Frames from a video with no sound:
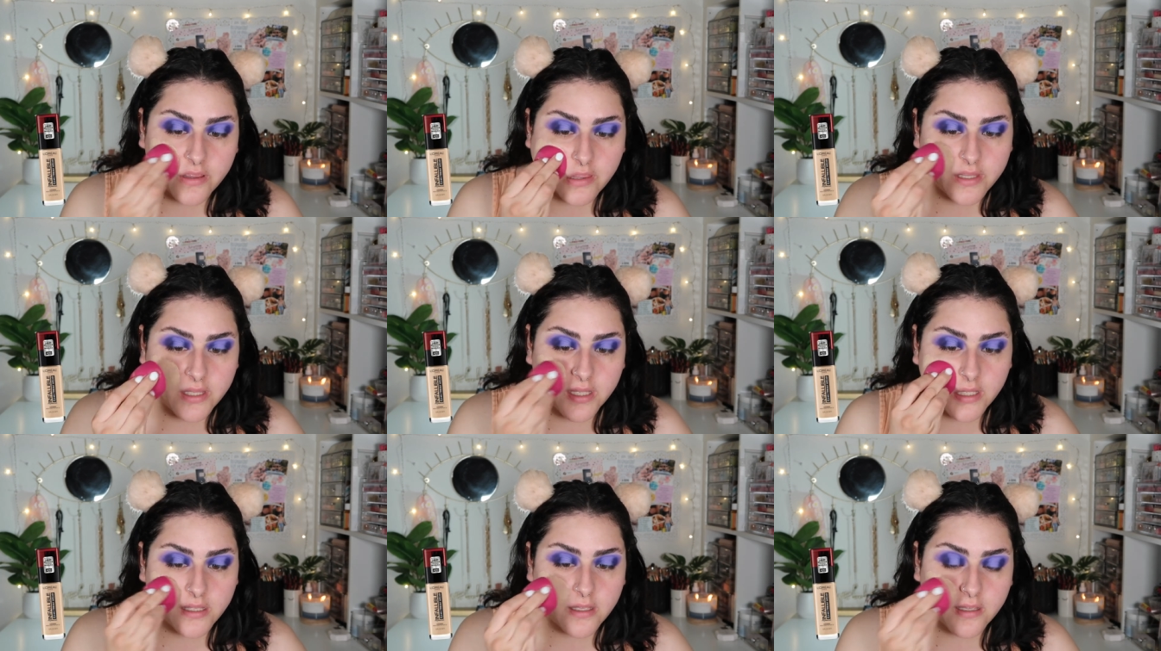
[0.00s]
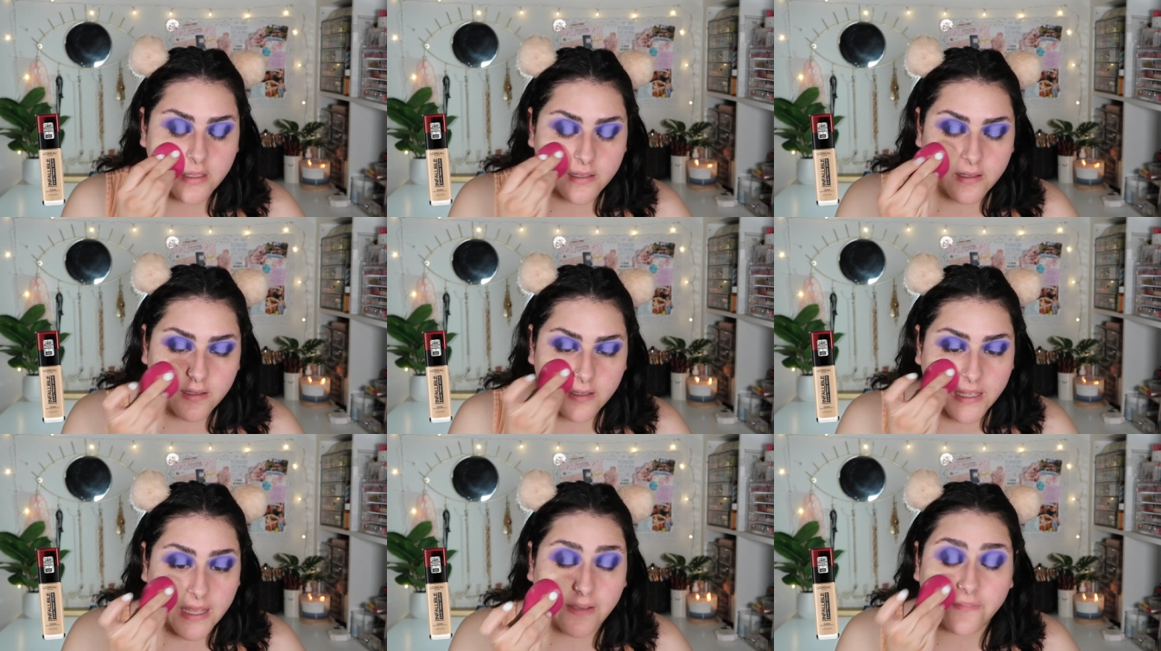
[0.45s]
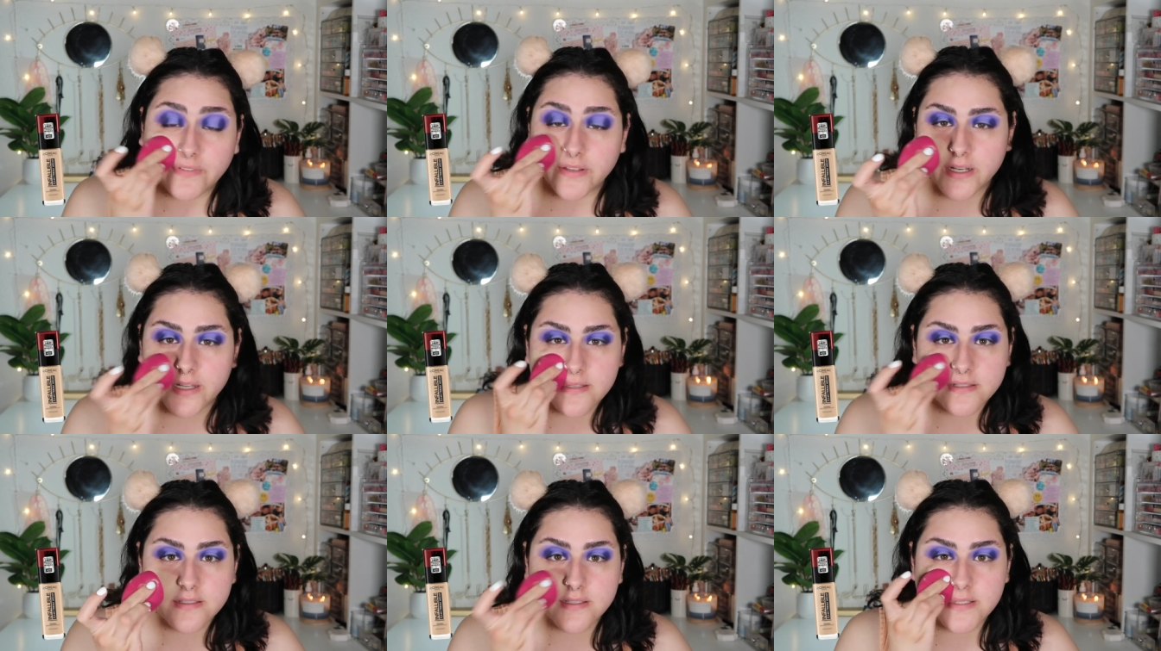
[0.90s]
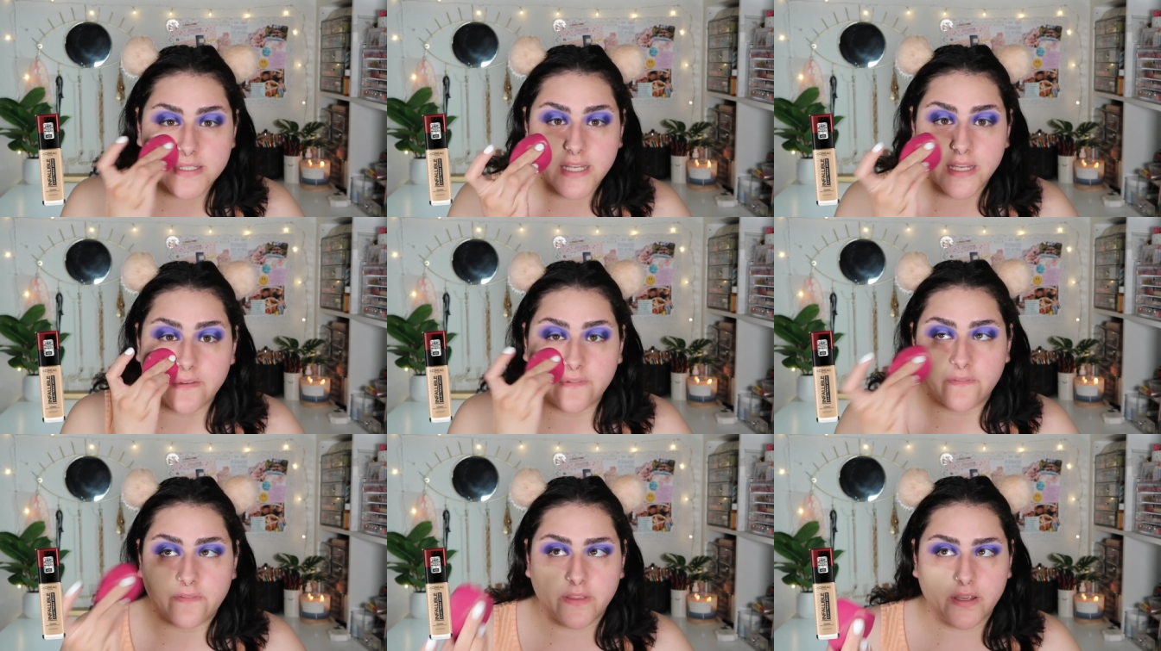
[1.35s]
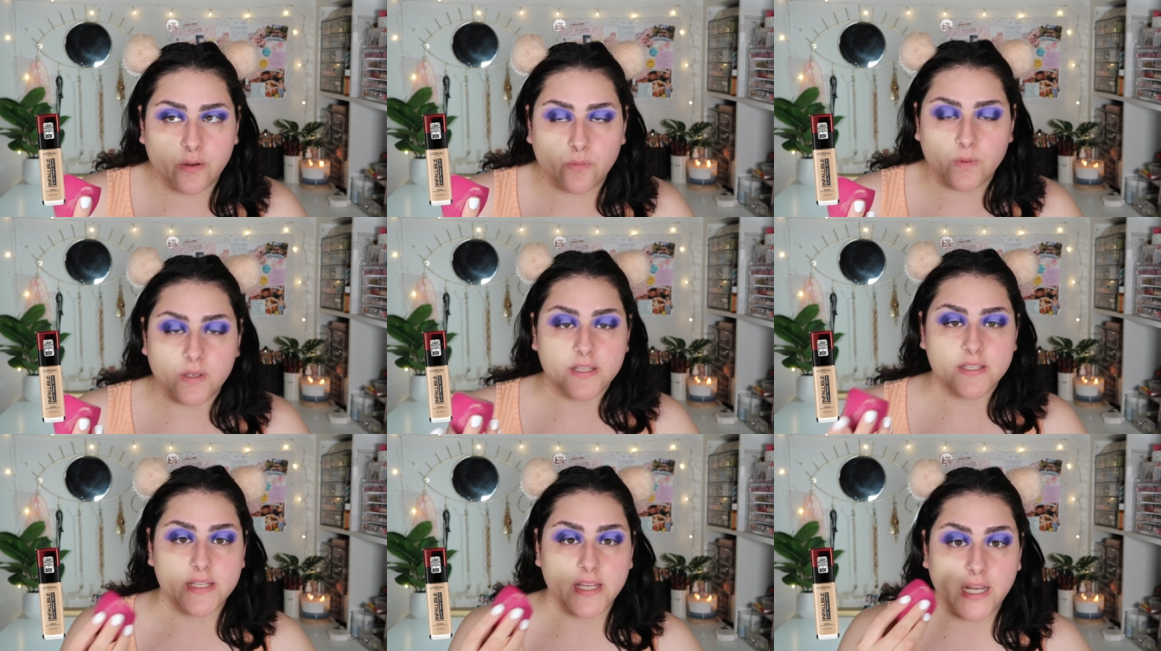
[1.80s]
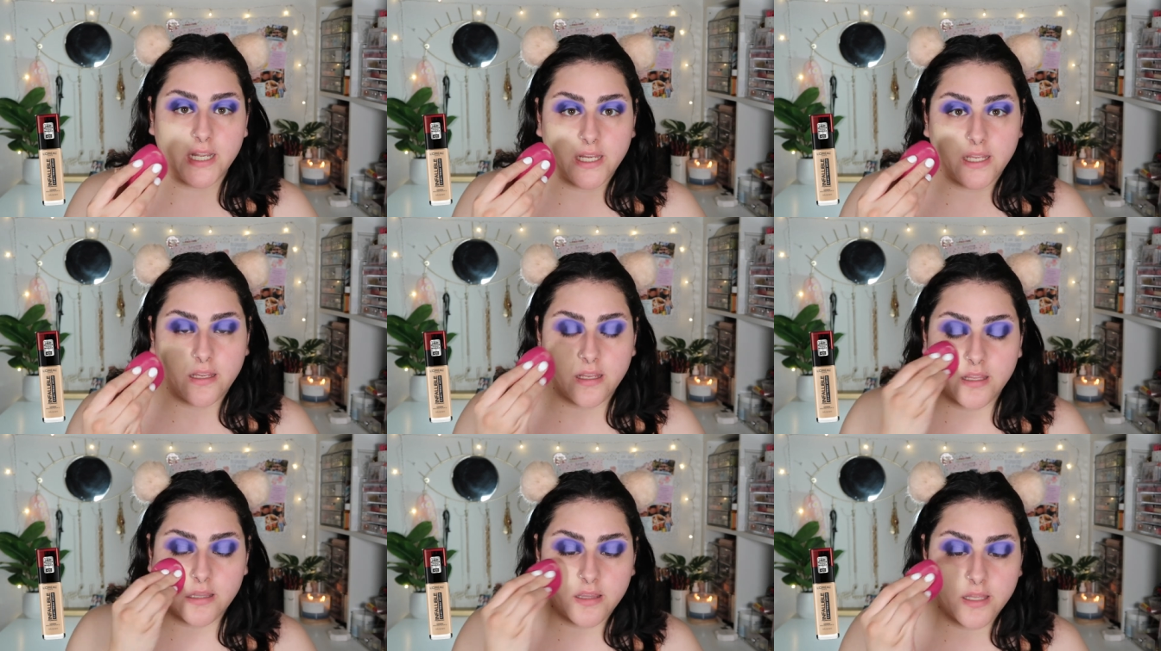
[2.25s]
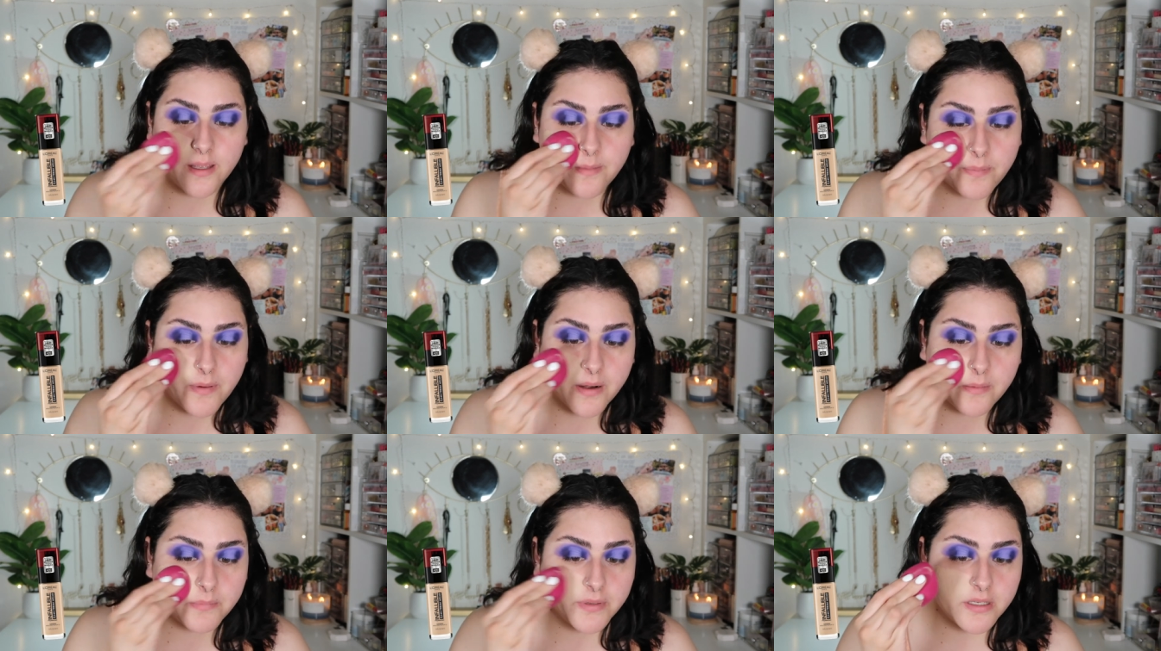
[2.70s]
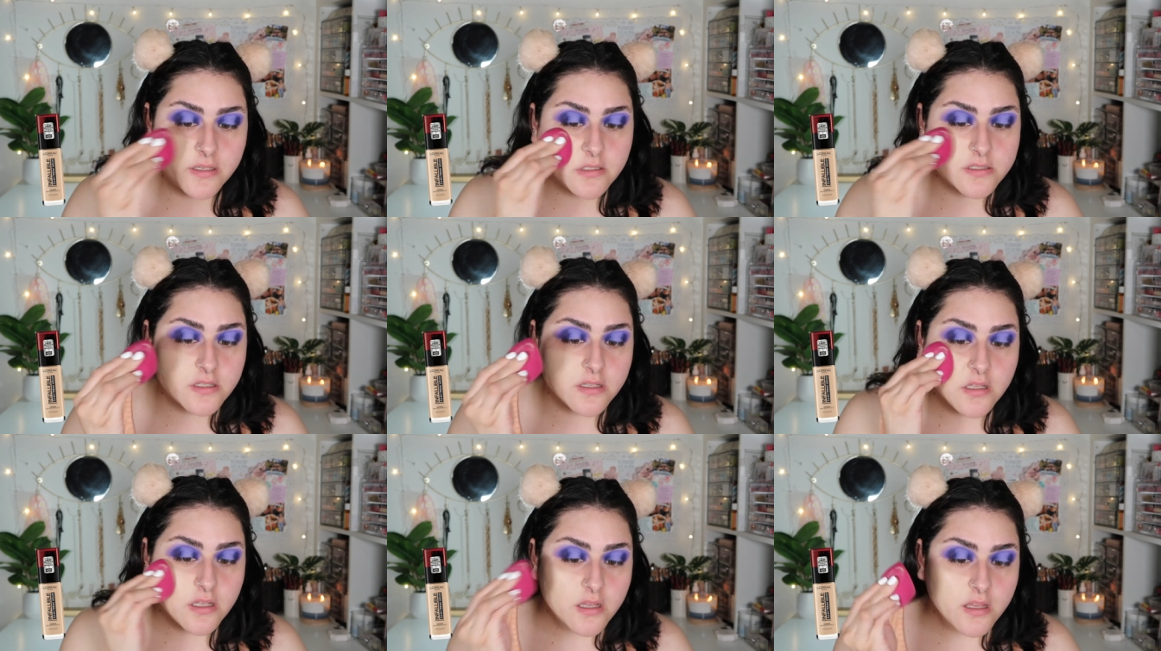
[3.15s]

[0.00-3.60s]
the evidence if there was any in the apartment